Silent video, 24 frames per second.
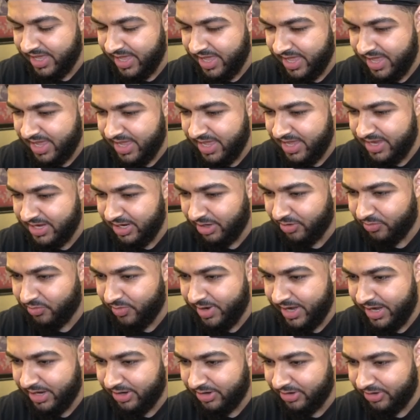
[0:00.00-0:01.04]
And our
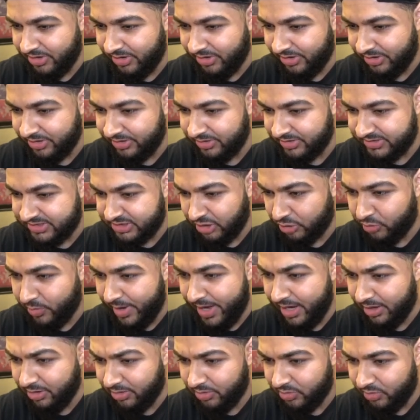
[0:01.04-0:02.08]
rare. Is it a
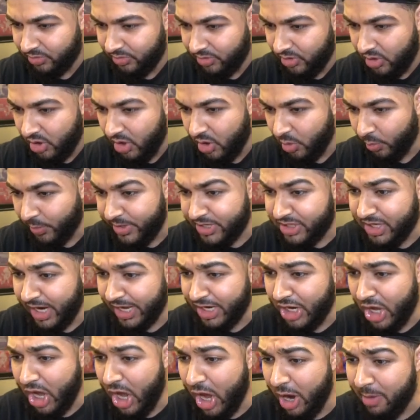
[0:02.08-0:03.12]
rare? We
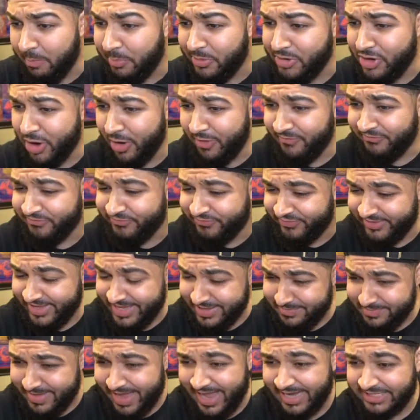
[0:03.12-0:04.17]
got an Umbreon
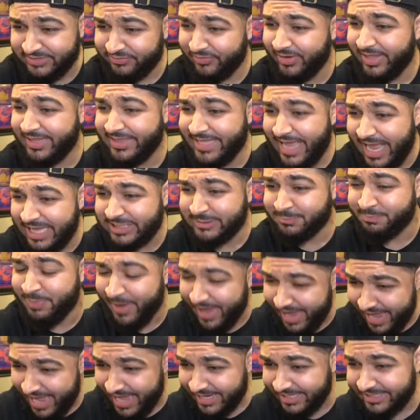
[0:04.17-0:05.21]
VMAX for the last
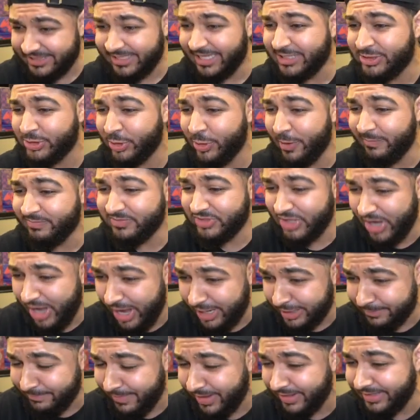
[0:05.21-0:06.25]
pack? That's what I'm
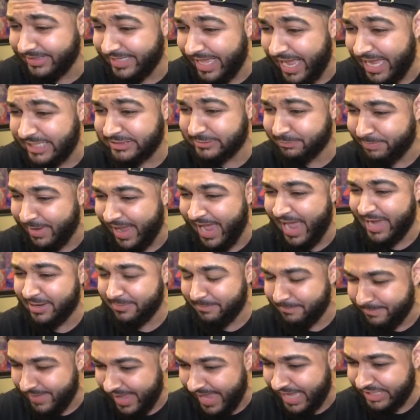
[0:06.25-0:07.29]
talking about. Last pack
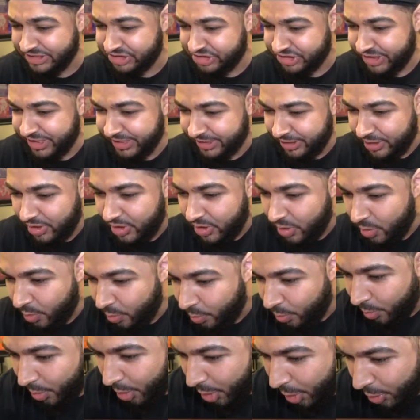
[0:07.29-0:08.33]
magic.
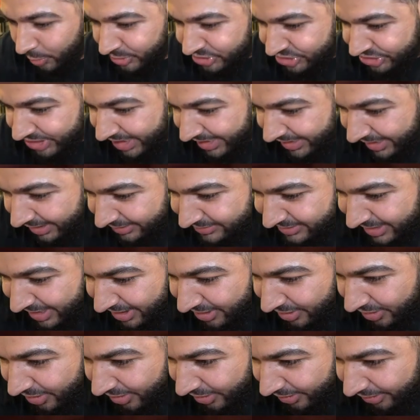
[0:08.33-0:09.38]
Woo, check out
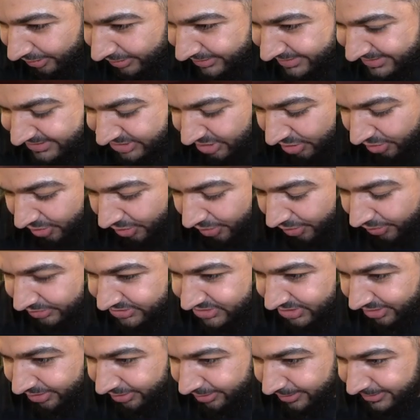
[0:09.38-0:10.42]
that art. This is the alt
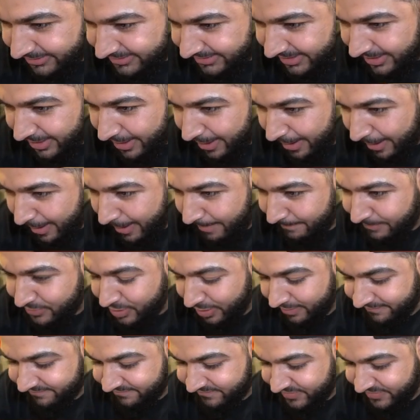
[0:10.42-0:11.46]
art
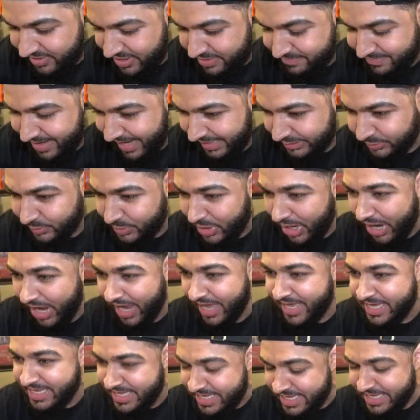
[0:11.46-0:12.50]
Umbreon VMAX. We
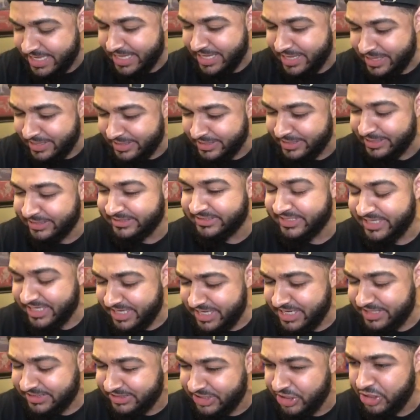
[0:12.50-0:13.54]
got heat in this
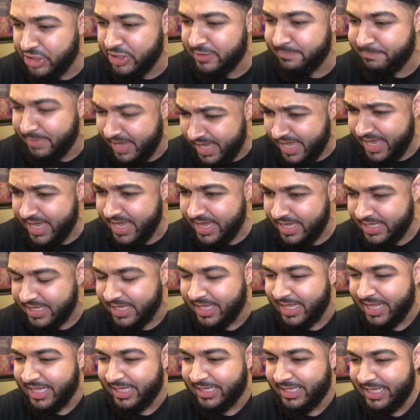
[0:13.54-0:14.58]
ETB.
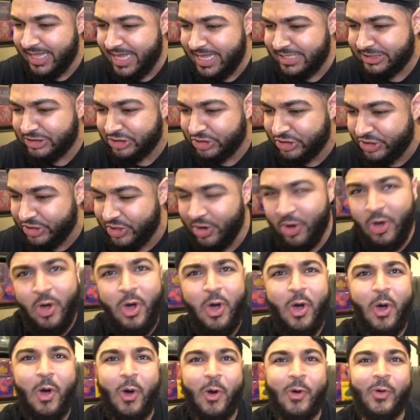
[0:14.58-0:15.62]
Let's
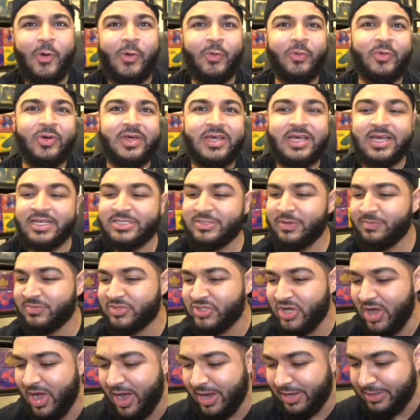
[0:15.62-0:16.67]
go. That's what I'm
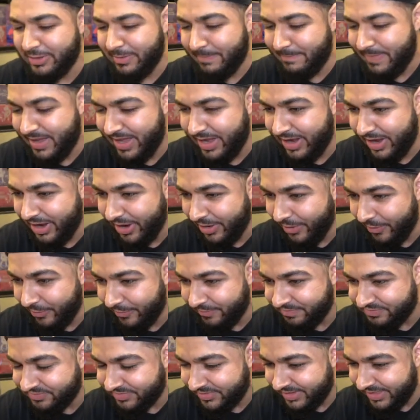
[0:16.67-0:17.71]
talking about.
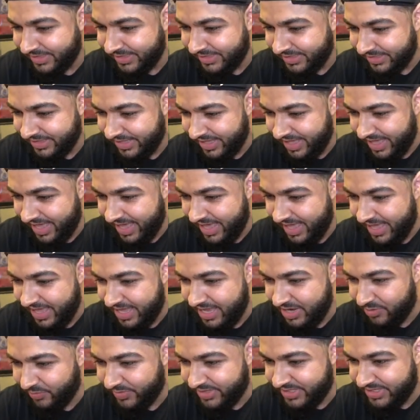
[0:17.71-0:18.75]

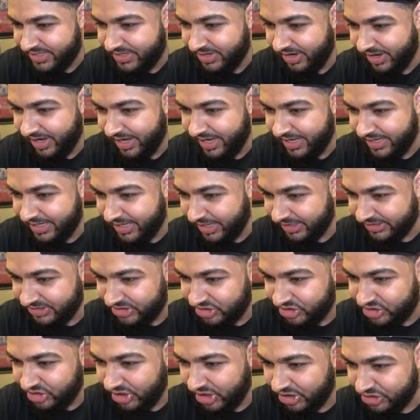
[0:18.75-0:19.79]
And we got a
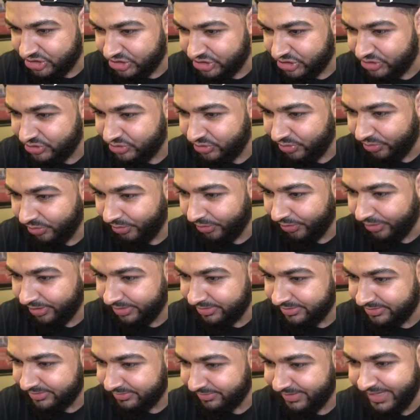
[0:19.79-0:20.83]
Dusknoir.
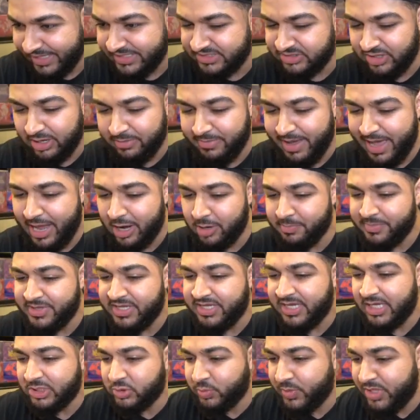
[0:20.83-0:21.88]
But that does not matter
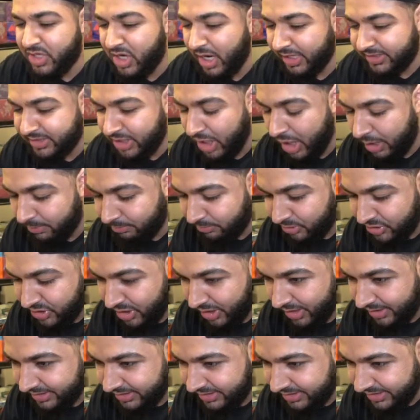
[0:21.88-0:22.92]
because we got the
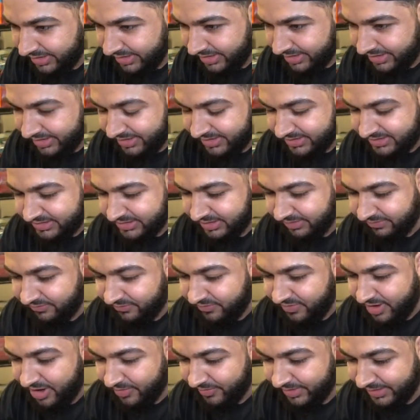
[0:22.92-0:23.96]
Umbreon. This is a
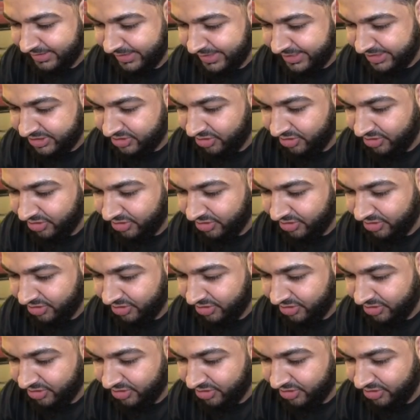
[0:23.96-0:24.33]
very lit